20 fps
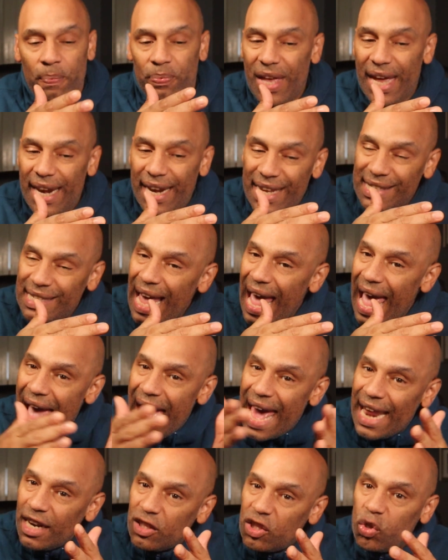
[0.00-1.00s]
that his
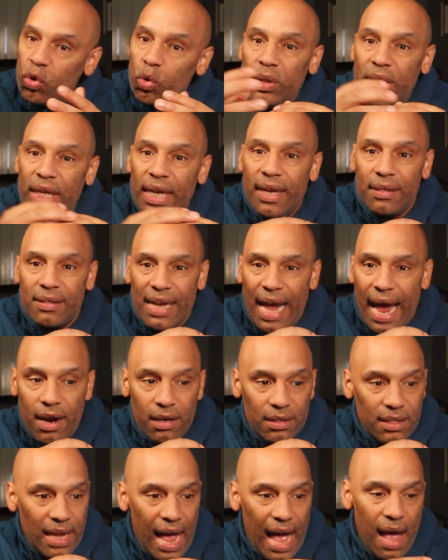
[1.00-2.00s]
attitude the
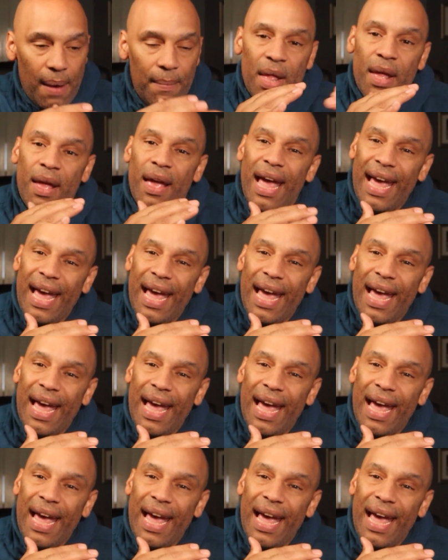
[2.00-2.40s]
entire time